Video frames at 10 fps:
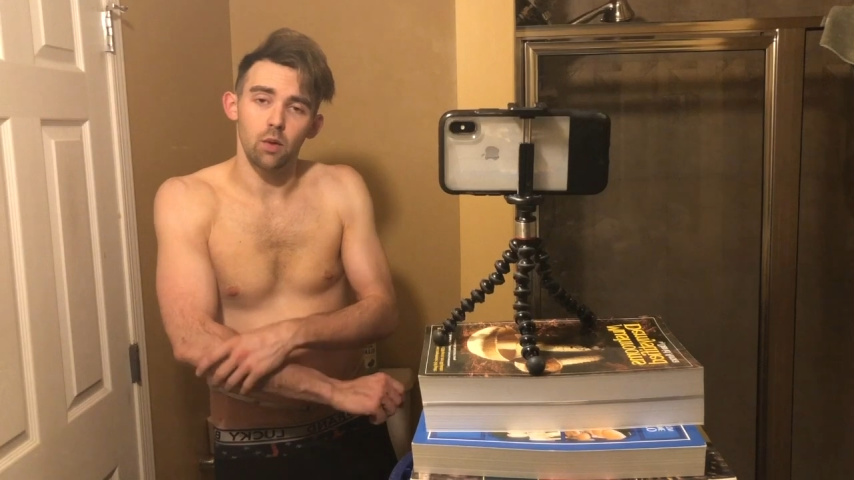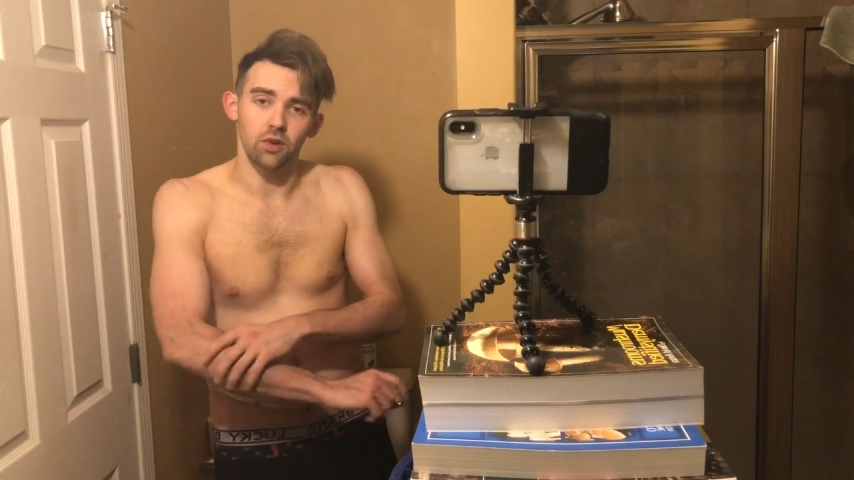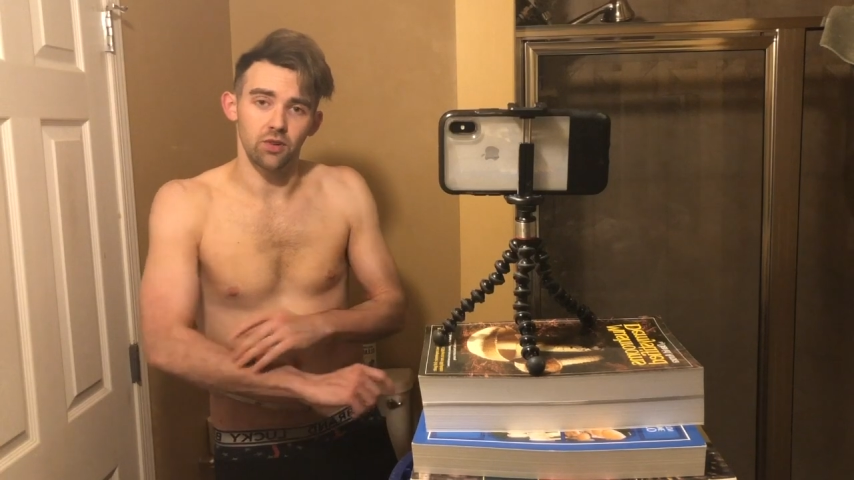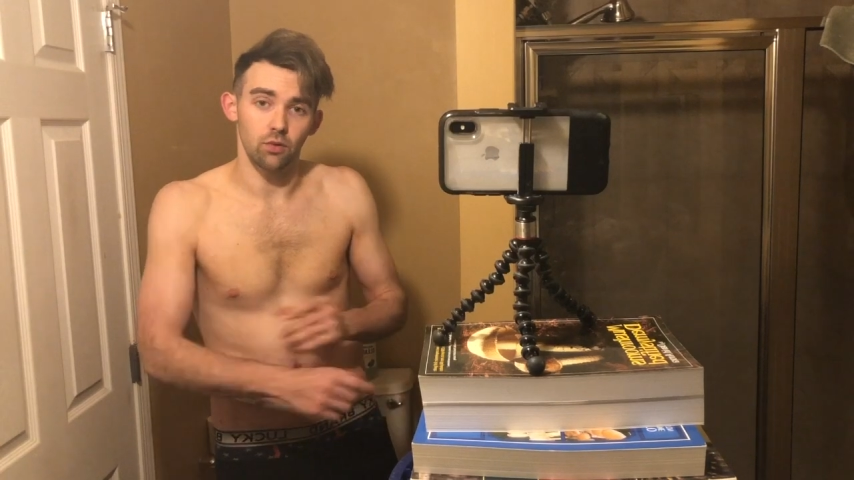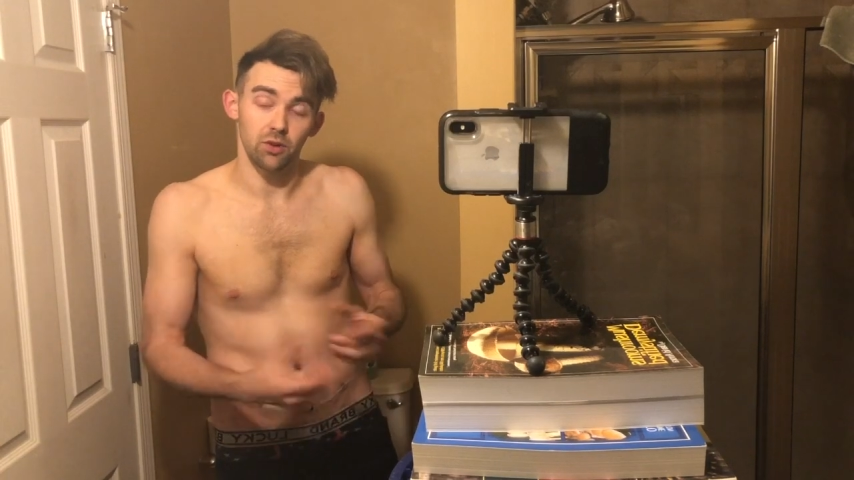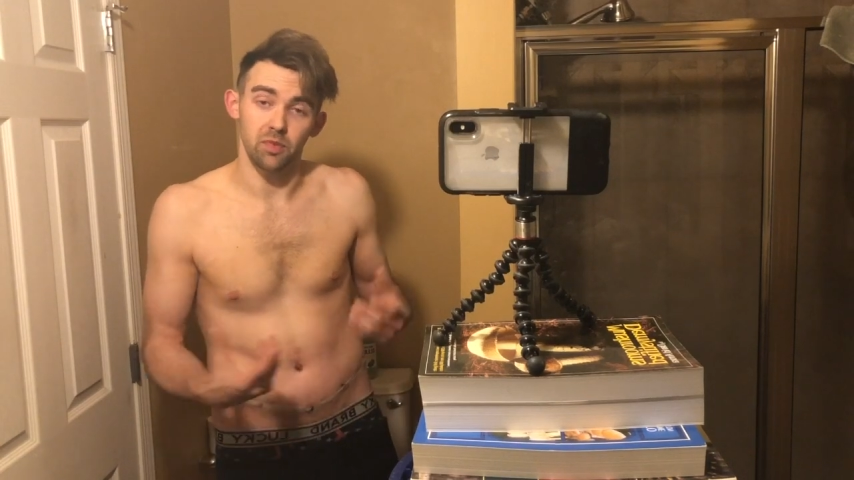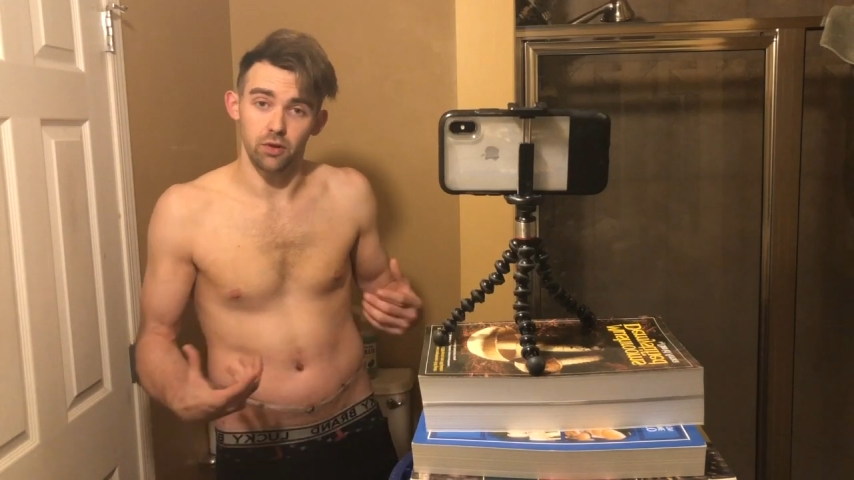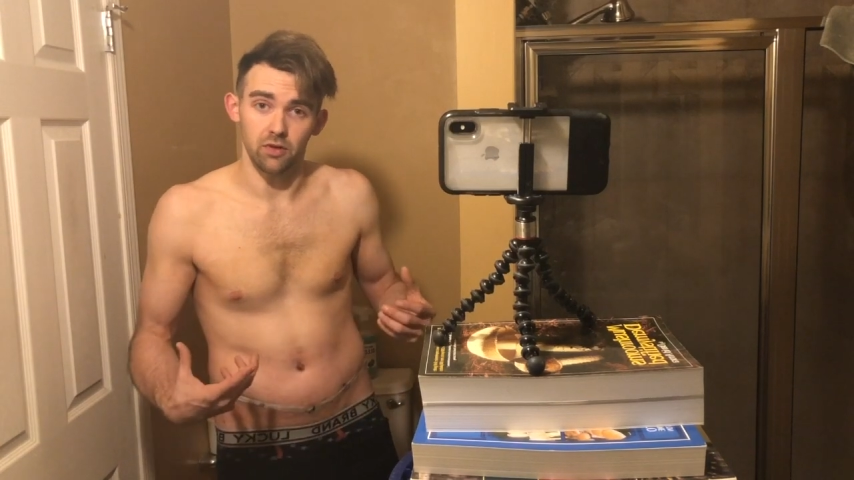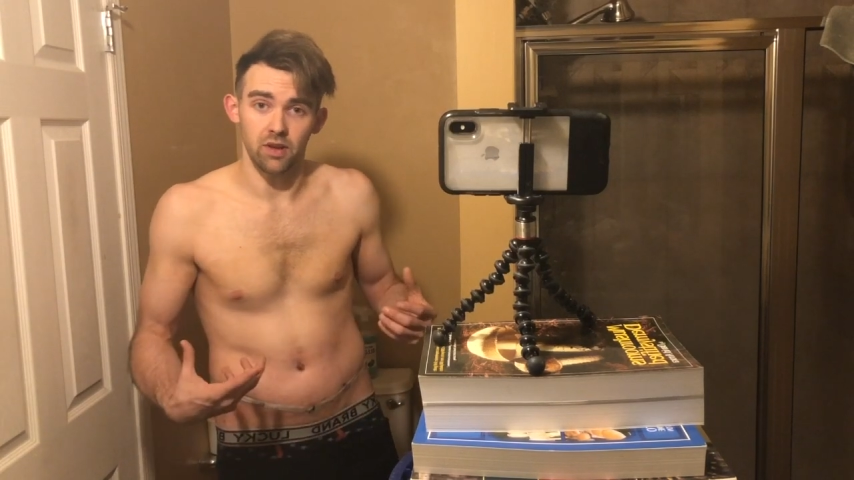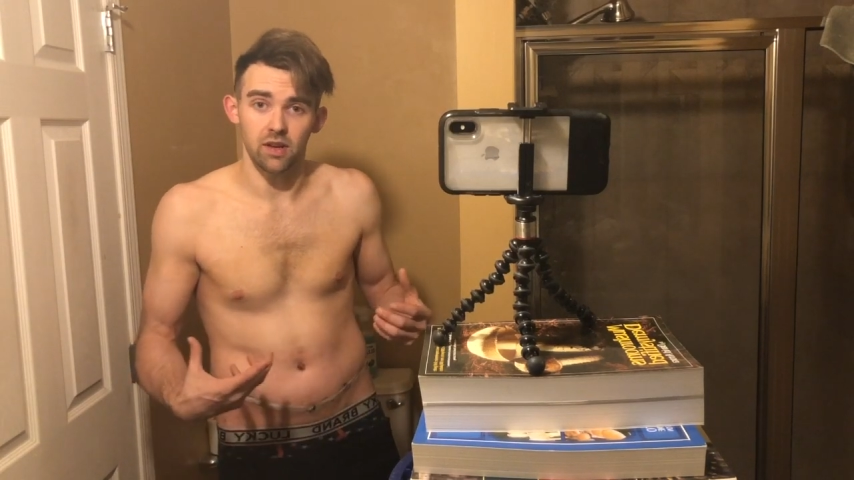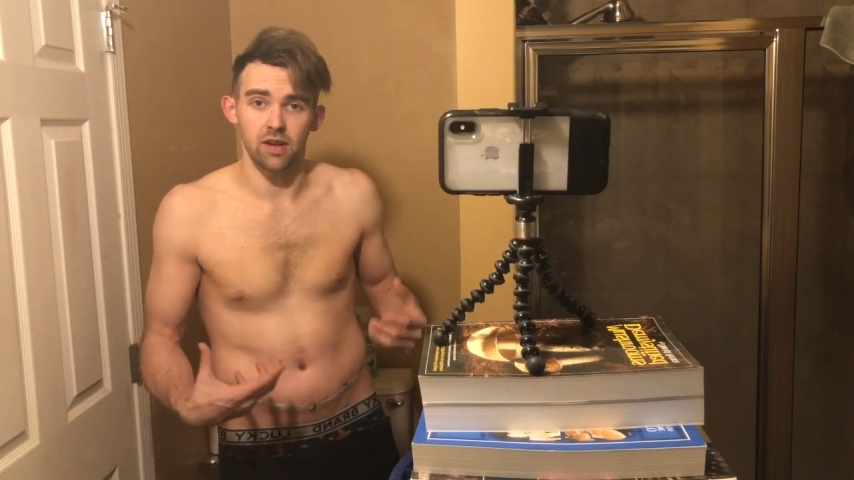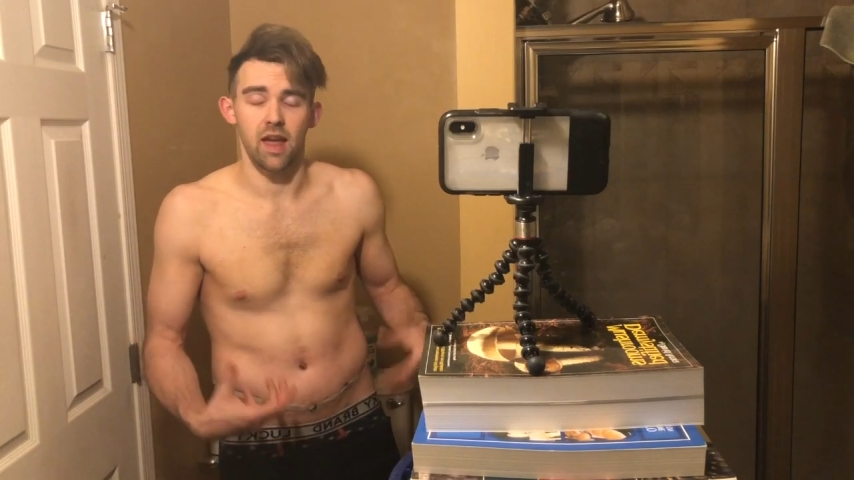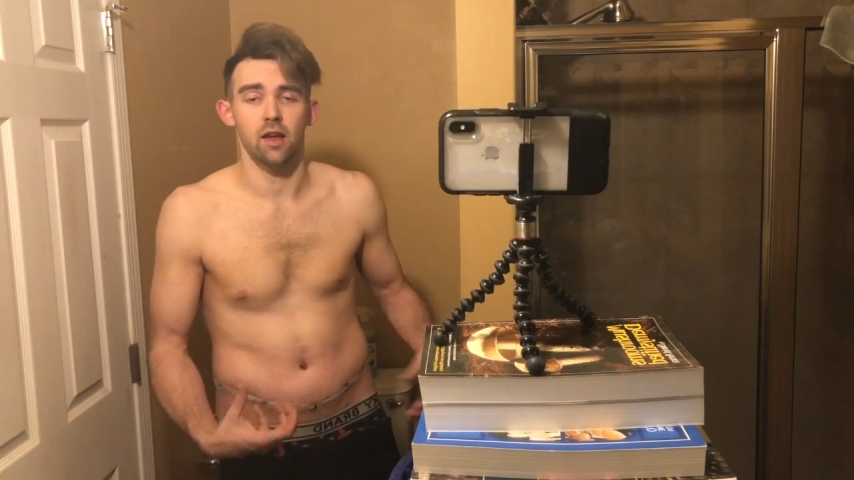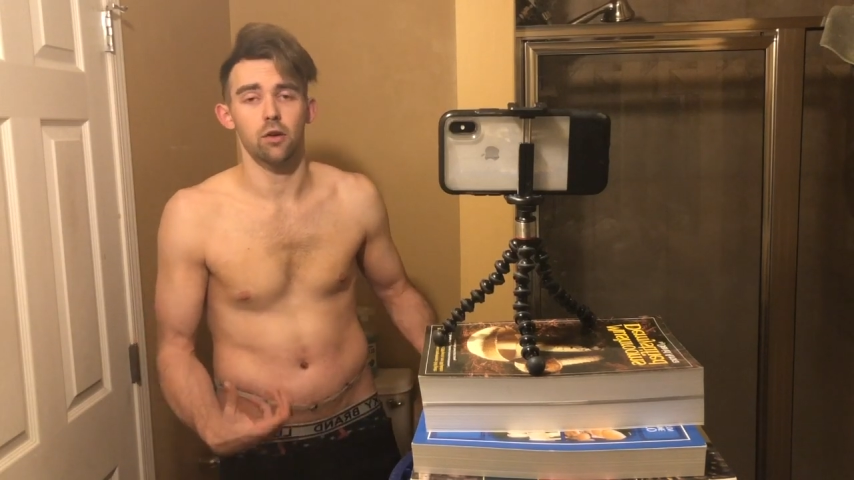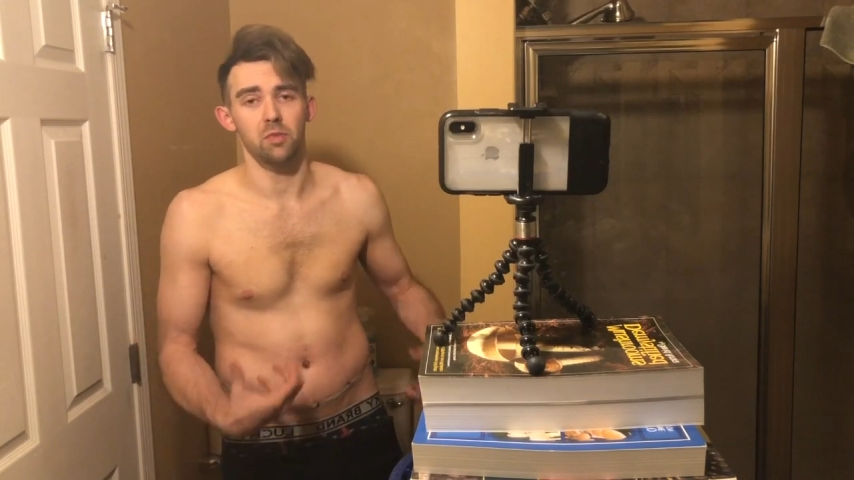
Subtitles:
which has always been a good indicator